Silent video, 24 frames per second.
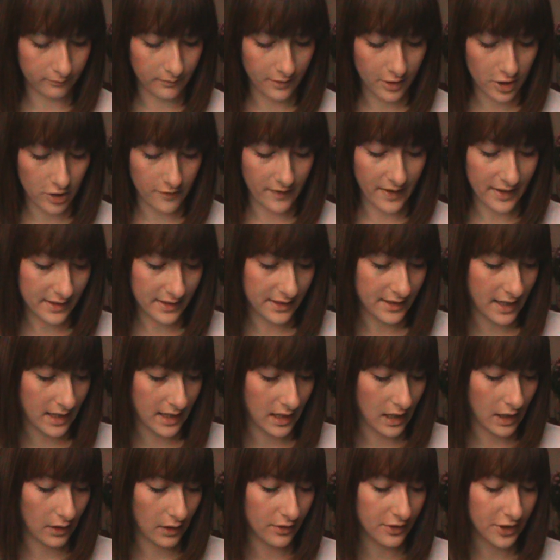So that's that.
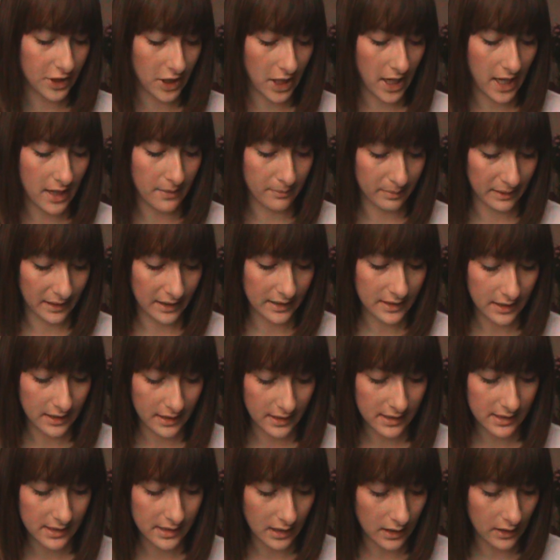I also had a blood
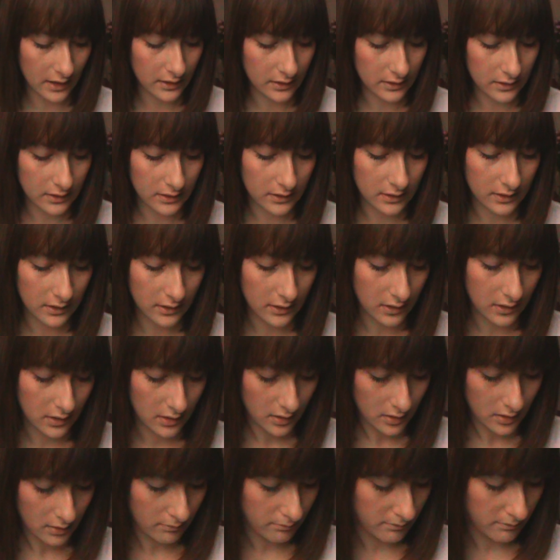test done.
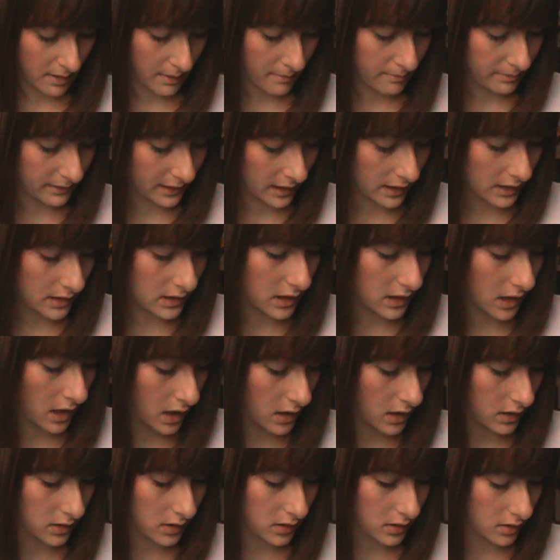My blood
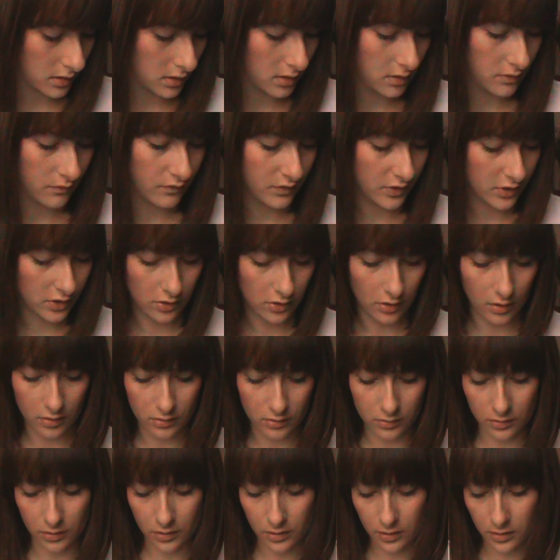test
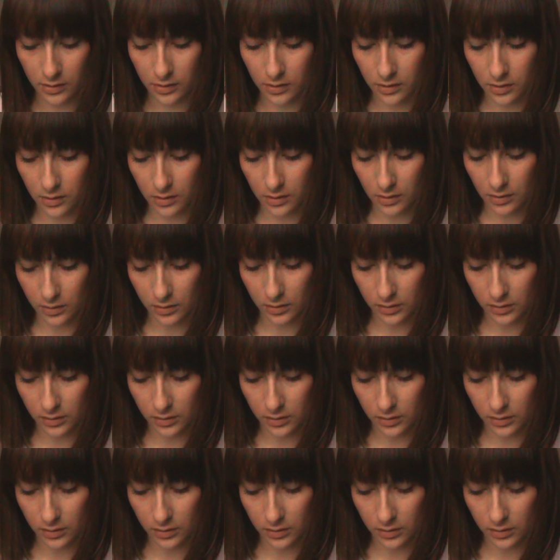results